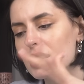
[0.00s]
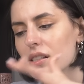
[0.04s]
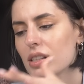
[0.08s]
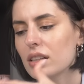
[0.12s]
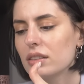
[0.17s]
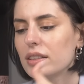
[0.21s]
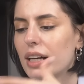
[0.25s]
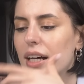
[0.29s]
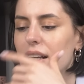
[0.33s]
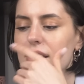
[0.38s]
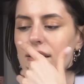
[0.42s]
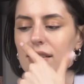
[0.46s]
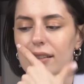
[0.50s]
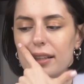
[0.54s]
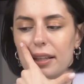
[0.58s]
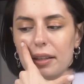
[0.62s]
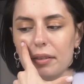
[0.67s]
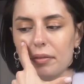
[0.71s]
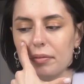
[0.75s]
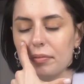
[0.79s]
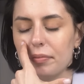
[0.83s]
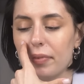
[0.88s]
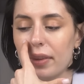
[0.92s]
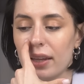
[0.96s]
is
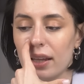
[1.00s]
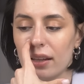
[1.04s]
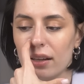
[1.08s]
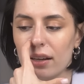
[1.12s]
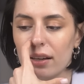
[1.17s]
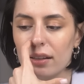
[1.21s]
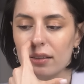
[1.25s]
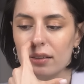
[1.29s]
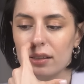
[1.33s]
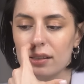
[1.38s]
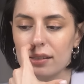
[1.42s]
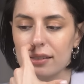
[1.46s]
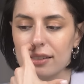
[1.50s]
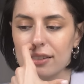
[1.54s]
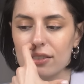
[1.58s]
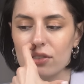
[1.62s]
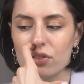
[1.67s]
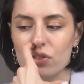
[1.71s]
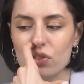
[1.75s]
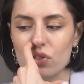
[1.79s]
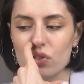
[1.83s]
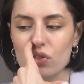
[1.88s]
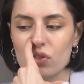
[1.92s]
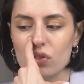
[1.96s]
classy. This
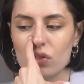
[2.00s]
is